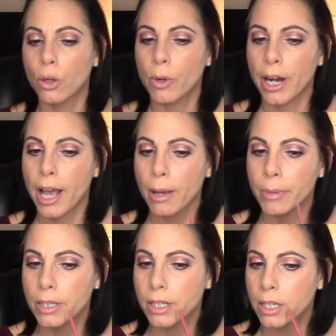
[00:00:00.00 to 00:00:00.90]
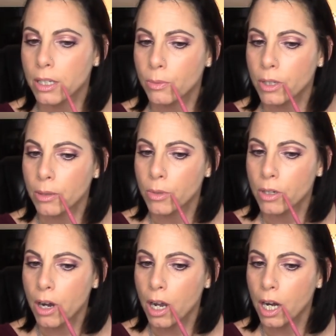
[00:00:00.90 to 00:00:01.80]
what happens is when I'm
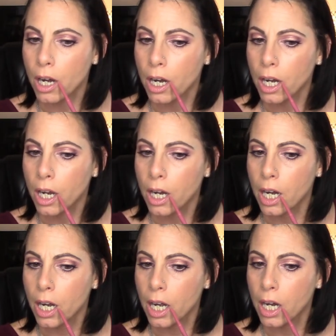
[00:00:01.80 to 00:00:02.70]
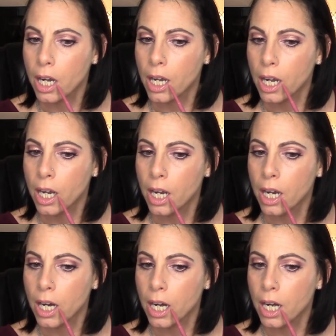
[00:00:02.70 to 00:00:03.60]
drawing right here,
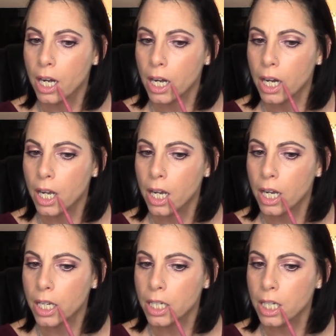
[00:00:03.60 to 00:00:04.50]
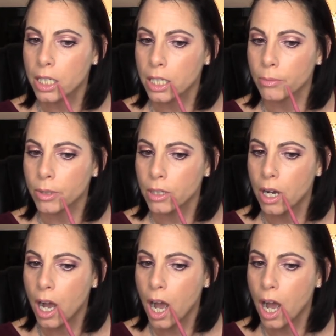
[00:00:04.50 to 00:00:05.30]
here, give you an example.